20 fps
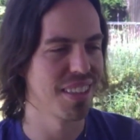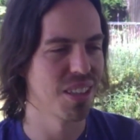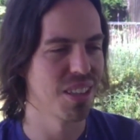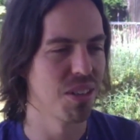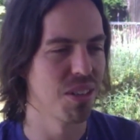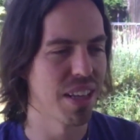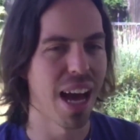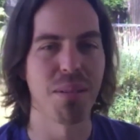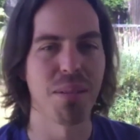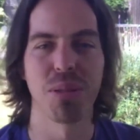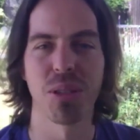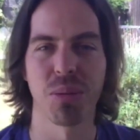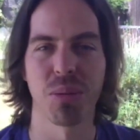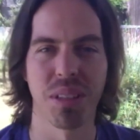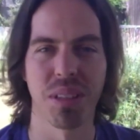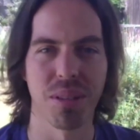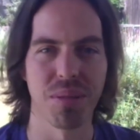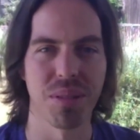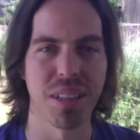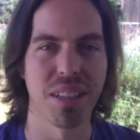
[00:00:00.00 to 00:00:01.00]
that was
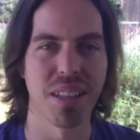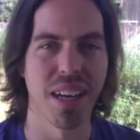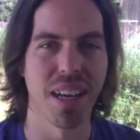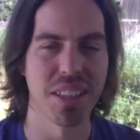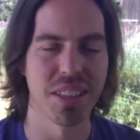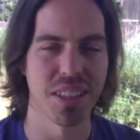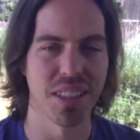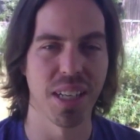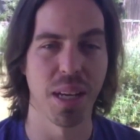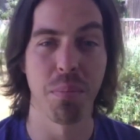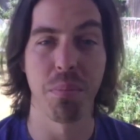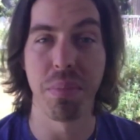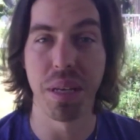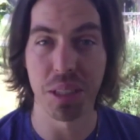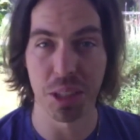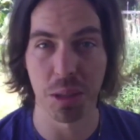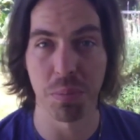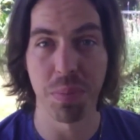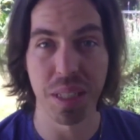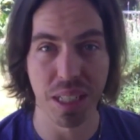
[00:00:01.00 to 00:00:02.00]
when I realized that I
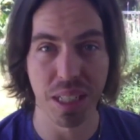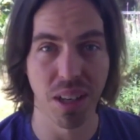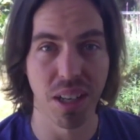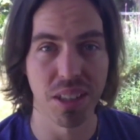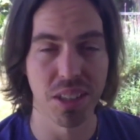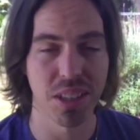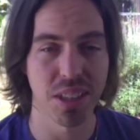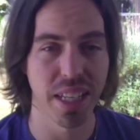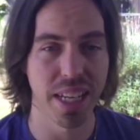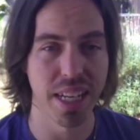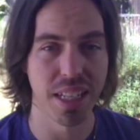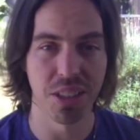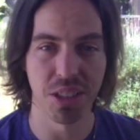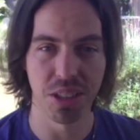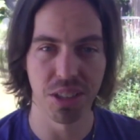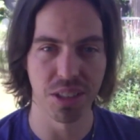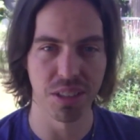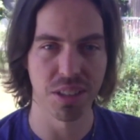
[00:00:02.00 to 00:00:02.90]
missed being on stage.